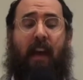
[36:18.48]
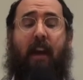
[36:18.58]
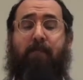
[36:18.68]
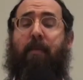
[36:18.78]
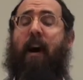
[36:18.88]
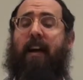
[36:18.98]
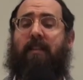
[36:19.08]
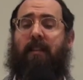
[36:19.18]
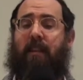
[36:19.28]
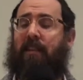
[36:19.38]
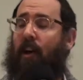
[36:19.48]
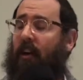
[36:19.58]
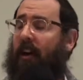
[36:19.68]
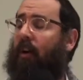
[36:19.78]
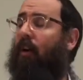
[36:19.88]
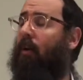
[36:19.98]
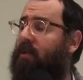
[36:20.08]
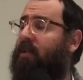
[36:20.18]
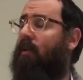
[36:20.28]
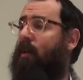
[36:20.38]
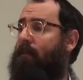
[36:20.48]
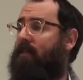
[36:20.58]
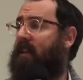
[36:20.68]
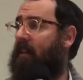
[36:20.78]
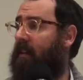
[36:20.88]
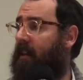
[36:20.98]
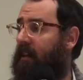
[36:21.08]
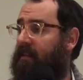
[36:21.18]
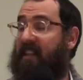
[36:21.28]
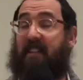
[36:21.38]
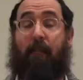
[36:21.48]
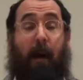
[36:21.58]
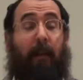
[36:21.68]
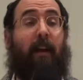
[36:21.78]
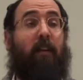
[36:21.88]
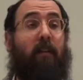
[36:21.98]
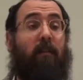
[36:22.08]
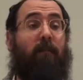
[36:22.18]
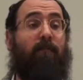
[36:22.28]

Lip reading: Empires in the Torah also represent things. There's Amalek.